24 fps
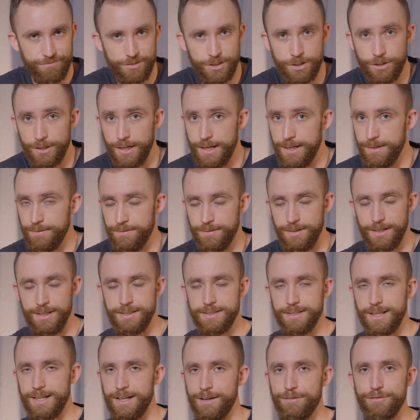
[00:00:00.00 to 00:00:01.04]
create,
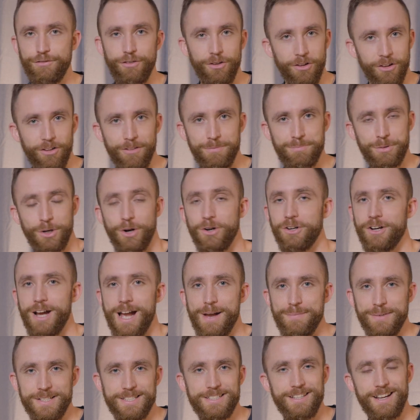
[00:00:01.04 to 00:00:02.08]
it's like a full
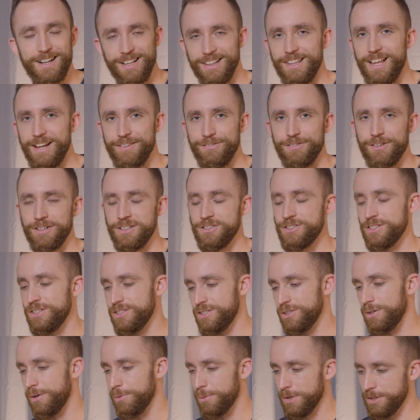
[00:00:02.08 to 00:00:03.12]
program. It's not a light version,
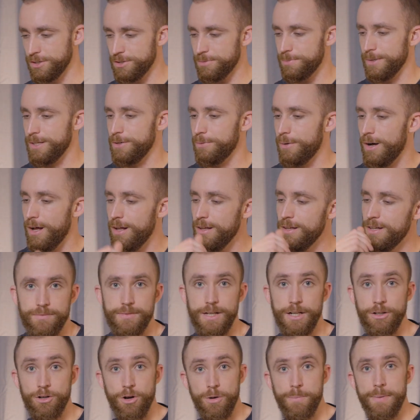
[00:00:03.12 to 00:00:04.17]
so it works pretty well.
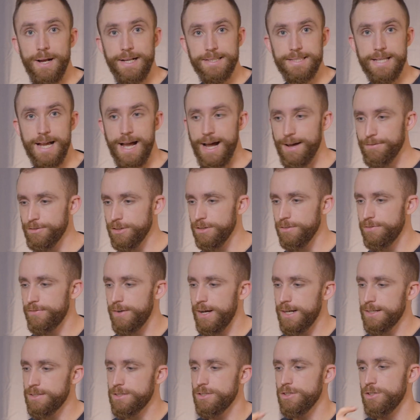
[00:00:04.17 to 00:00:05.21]
Now going back to After
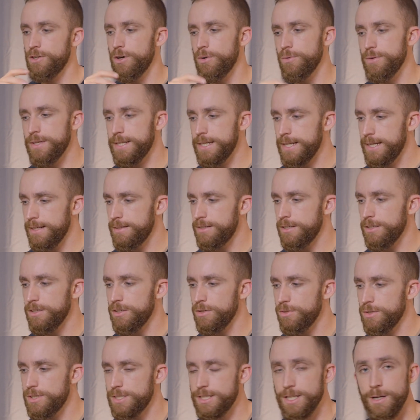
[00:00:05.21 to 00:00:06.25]
Effects, you don't need to
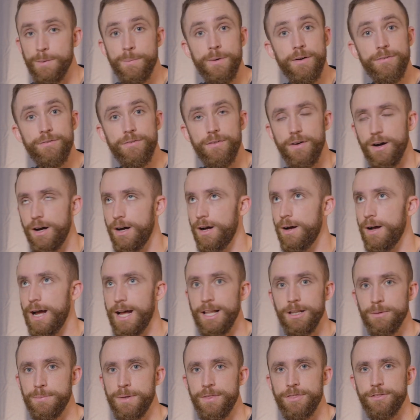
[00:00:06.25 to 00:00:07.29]
use Cinema uh,
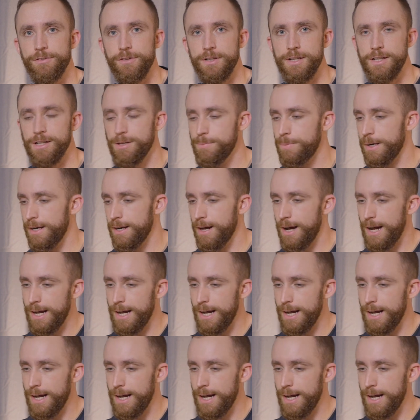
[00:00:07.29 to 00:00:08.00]
Element 3D, but